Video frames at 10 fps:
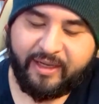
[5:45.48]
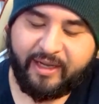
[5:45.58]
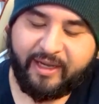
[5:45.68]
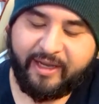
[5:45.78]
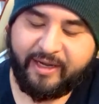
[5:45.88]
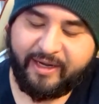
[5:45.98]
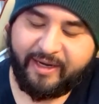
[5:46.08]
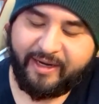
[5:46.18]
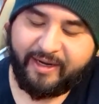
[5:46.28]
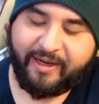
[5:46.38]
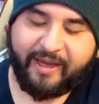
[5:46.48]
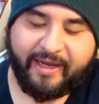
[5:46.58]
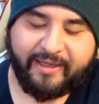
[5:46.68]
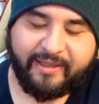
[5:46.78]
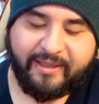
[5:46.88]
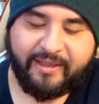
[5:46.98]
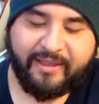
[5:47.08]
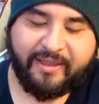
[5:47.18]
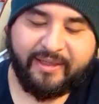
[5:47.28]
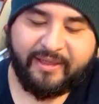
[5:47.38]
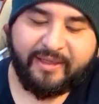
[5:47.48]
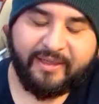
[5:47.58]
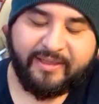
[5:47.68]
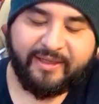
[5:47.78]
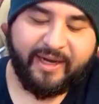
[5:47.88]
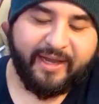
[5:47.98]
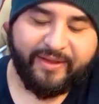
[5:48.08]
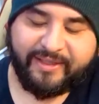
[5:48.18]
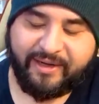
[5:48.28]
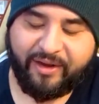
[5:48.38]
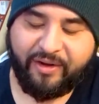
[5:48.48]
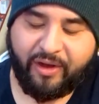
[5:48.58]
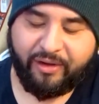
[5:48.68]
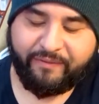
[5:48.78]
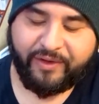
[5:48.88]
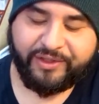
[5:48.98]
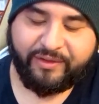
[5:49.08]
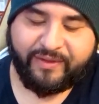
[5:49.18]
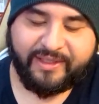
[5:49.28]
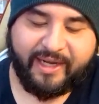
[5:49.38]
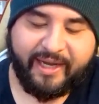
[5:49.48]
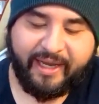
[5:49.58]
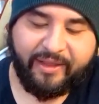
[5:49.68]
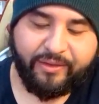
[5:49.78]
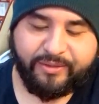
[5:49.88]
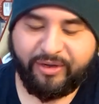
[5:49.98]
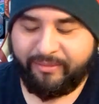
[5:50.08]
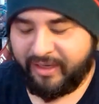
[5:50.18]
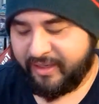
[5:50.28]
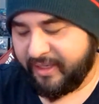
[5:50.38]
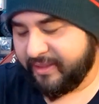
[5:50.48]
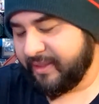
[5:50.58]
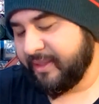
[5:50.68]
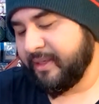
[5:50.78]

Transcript: And, okay. So yeah, there's a non-holo version of this guy in those pre-made decks.